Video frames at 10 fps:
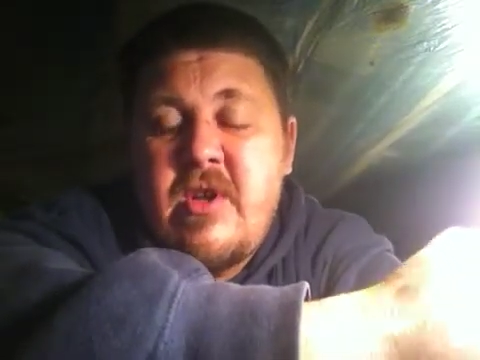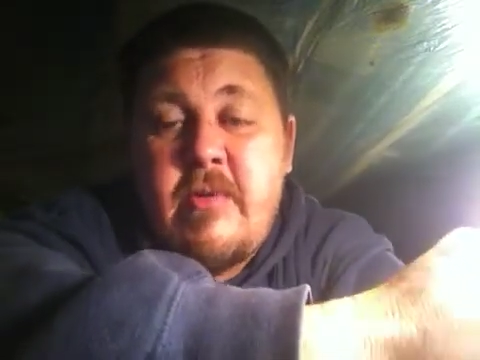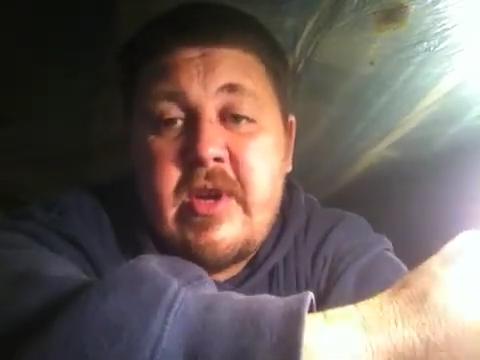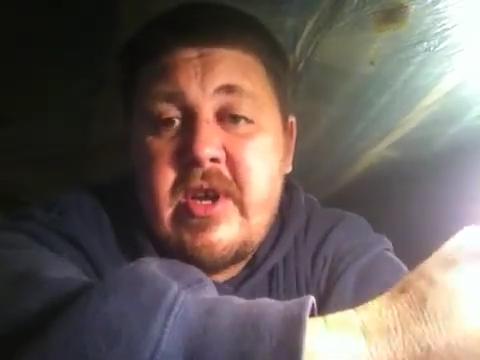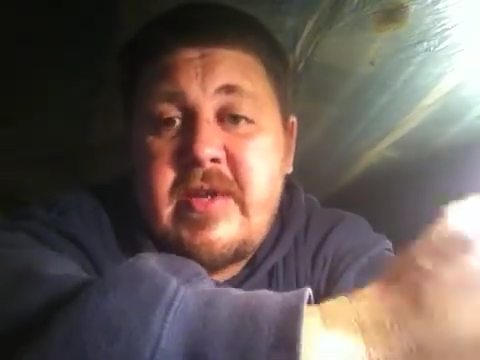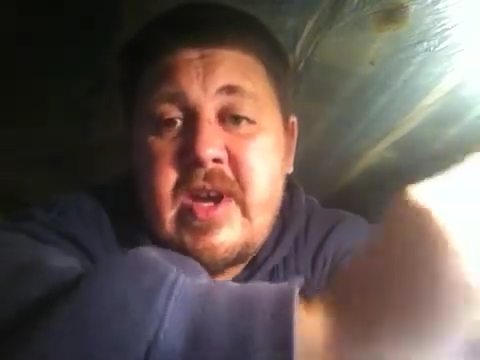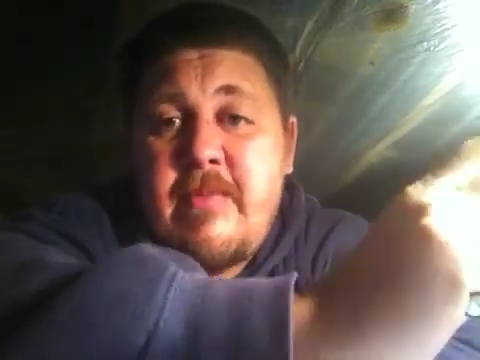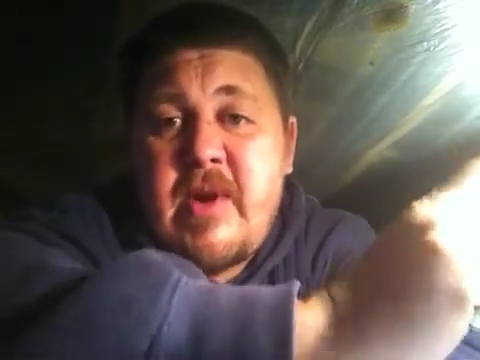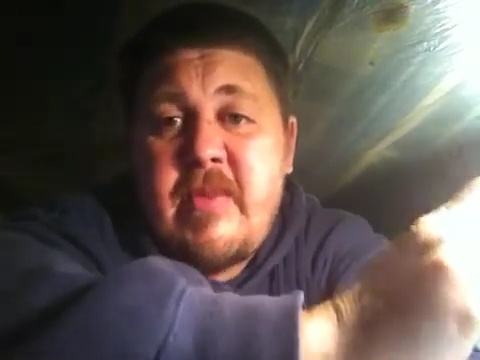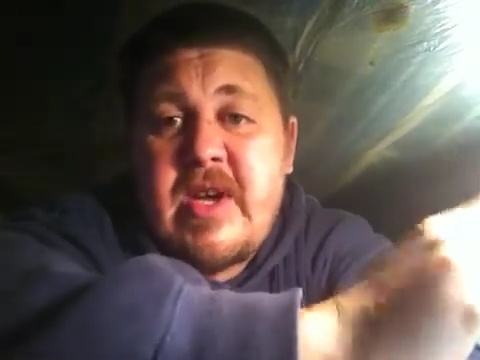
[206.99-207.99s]
I mean,
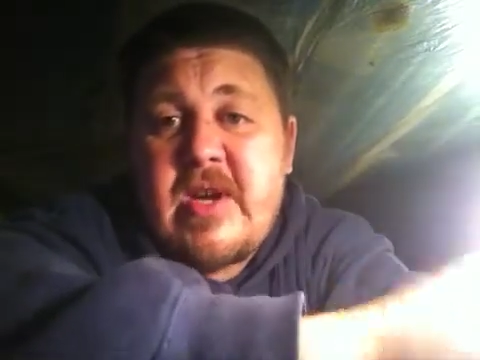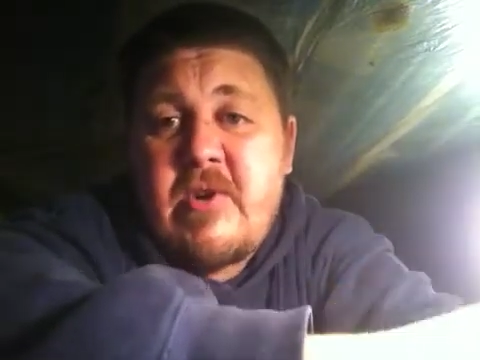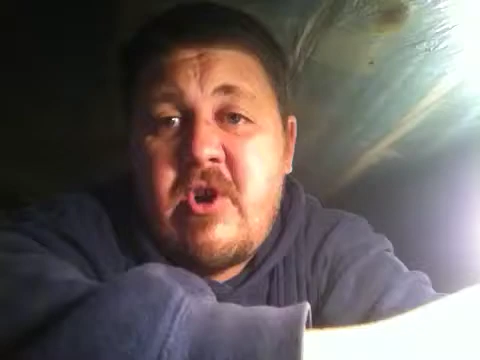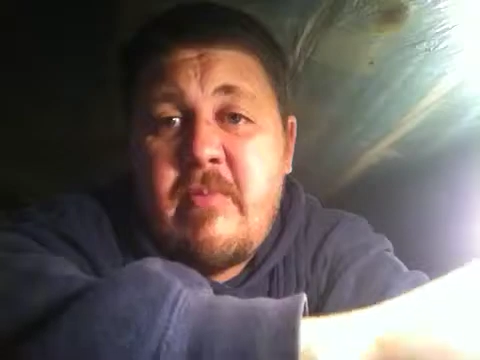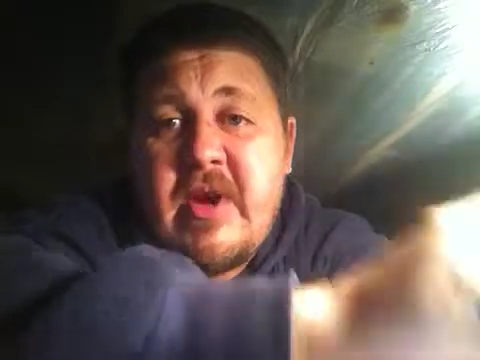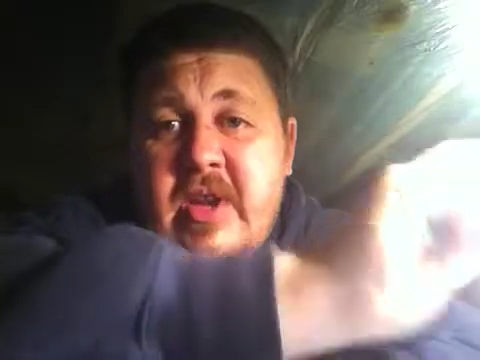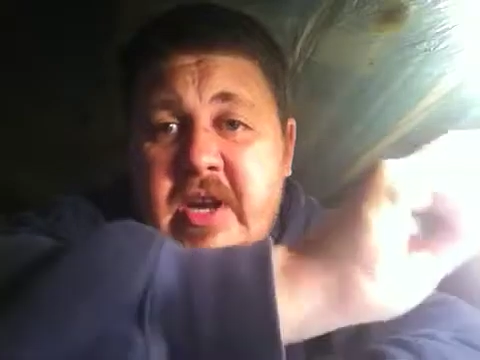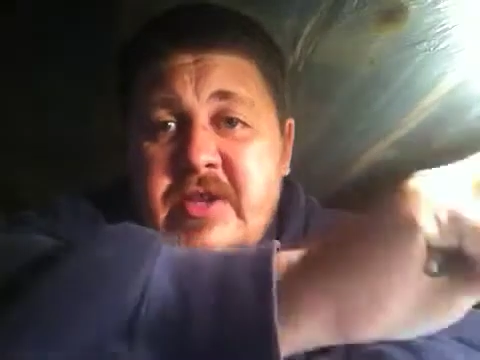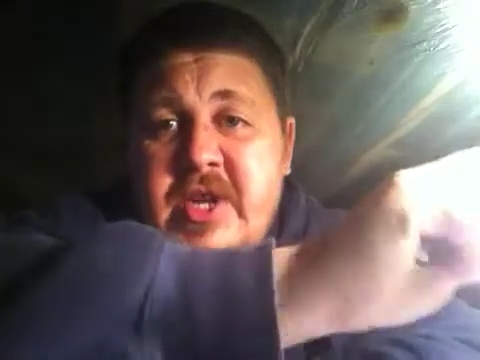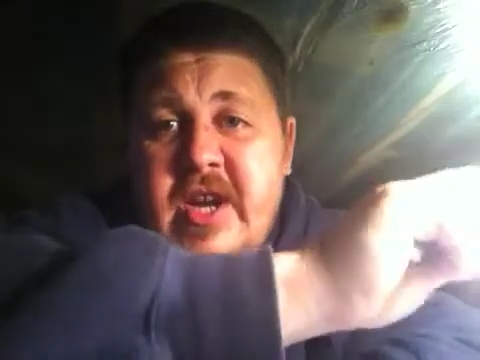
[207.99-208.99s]
anytime I make a comment,
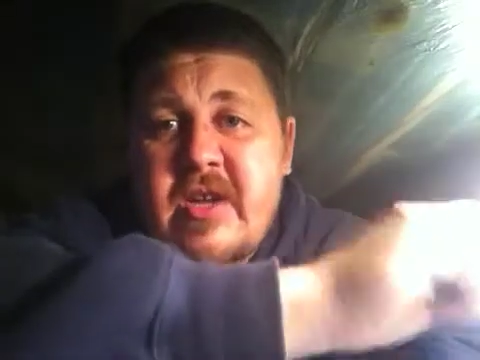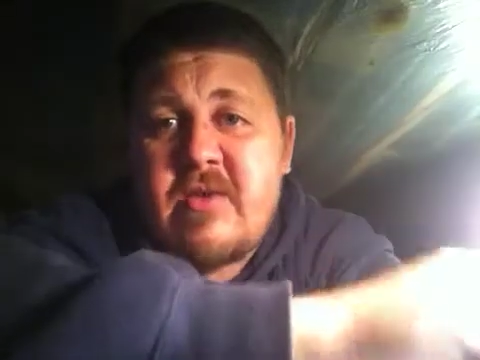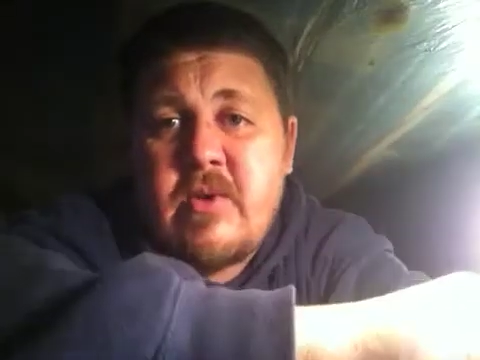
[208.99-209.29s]
I check.